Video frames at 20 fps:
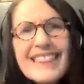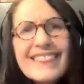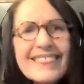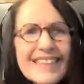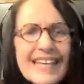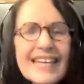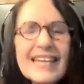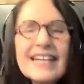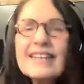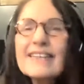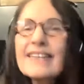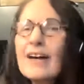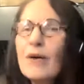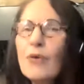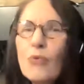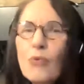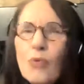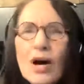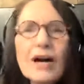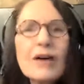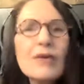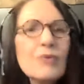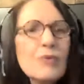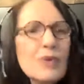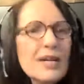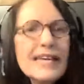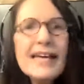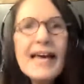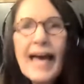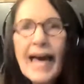think that what
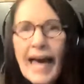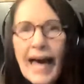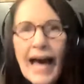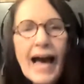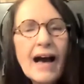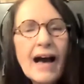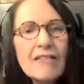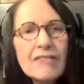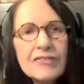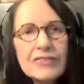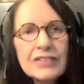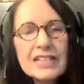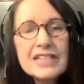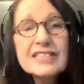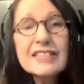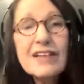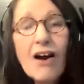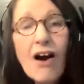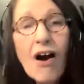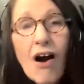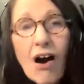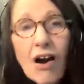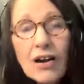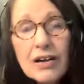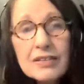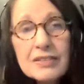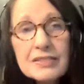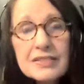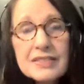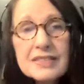we have is
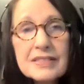ours.